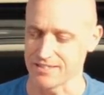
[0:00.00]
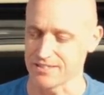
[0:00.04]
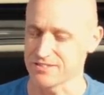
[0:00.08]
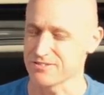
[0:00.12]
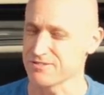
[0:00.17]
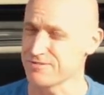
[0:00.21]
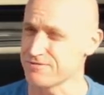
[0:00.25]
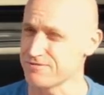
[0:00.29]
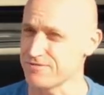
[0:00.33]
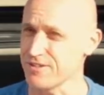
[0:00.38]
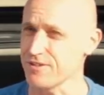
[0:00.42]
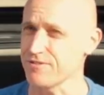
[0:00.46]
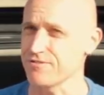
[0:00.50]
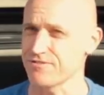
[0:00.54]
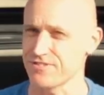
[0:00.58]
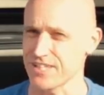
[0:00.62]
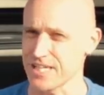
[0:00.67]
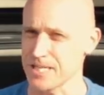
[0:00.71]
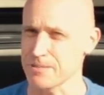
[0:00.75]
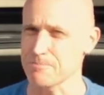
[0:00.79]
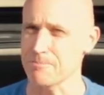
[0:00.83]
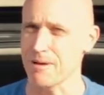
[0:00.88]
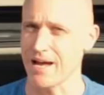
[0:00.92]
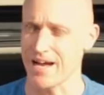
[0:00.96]
It's
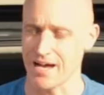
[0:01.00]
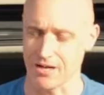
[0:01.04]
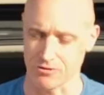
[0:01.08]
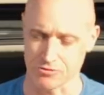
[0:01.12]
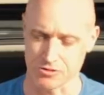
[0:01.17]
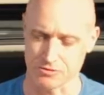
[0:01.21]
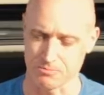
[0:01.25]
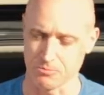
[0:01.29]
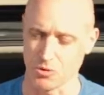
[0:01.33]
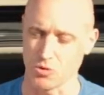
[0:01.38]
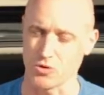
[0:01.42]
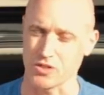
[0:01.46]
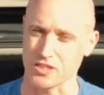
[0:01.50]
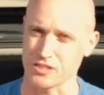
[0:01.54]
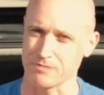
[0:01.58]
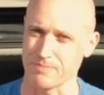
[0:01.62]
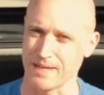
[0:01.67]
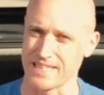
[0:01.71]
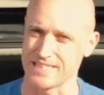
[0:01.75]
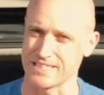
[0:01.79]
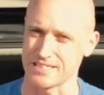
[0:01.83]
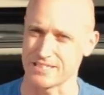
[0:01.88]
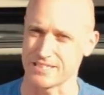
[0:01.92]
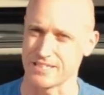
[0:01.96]
£15 more
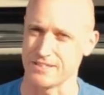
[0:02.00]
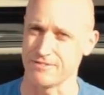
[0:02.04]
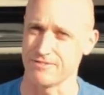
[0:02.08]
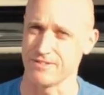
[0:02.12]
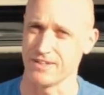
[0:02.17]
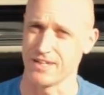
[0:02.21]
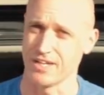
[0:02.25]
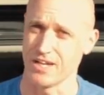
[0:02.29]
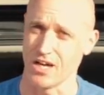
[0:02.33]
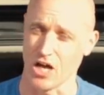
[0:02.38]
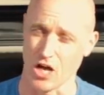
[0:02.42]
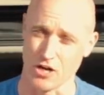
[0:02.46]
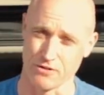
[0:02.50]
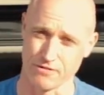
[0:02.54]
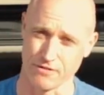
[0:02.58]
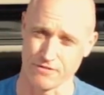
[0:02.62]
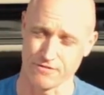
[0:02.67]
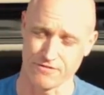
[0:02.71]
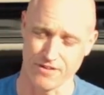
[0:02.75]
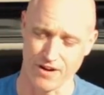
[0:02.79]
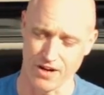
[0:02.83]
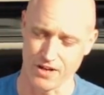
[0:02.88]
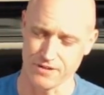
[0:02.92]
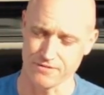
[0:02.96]
expensive over
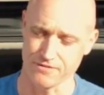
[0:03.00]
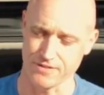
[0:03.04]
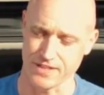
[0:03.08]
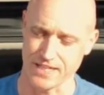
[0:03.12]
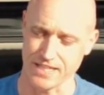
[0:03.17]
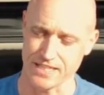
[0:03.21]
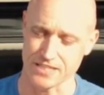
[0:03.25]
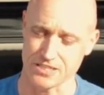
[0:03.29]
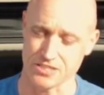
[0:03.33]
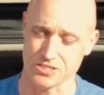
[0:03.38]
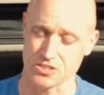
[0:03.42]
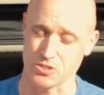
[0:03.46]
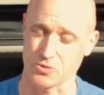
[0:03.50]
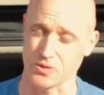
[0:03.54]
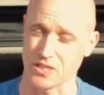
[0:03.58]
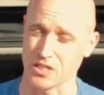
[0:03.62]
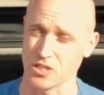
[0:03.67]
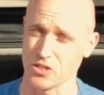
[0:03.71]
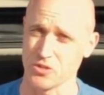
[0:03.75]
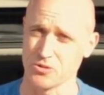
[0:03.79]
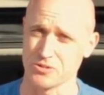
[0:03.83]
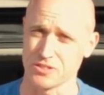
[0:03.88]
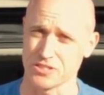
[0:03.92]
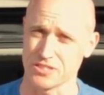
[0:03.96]
5 years to
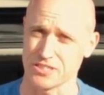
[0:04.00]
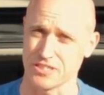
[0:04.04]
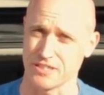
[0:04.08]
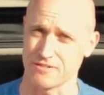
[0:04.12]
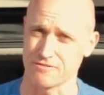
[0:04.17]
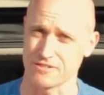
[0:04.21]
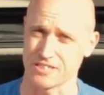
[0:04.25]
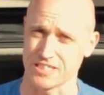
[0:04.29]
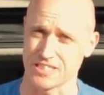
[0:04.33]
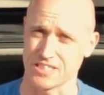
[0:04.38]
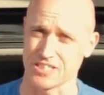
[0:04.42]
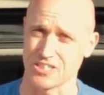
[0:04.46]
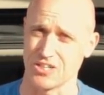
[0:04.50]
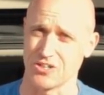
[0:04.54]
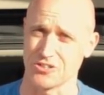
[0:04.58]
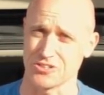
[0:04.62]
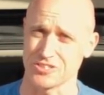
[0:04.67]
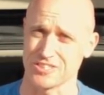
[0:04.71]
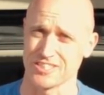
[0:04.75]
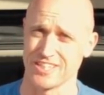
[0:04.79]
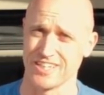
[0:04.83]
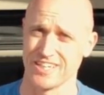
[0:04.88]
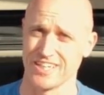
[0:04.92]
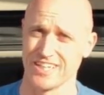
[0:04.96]
include the servicing
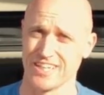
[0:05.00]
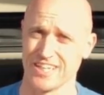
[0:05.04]
costs